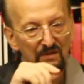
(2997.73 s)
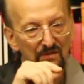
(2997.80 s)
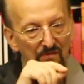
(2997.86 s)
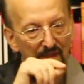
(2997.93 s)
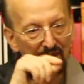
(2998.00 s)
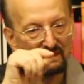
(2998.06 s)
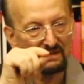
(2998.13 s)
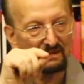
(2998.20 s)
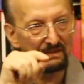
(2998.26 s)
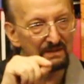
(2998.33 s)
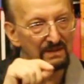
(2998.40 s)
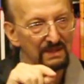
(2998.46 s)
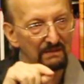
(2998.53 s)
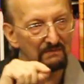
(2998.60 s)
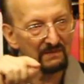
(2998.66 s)
corrected
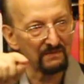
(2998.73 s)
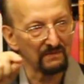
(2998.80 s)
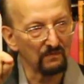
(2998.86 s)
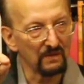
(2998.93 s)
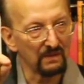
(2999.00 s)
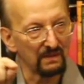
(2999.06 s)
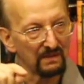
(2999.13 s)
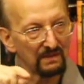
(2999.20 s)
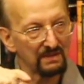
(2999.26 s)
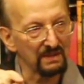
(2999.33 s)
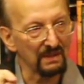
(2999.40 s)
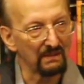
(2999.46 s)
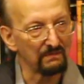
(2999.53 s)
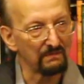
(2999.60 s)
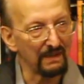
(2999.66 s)
some of the words
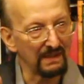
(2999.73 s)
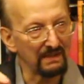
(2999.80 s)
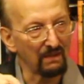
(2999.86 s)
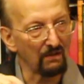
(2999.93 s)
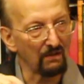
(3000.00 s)
and made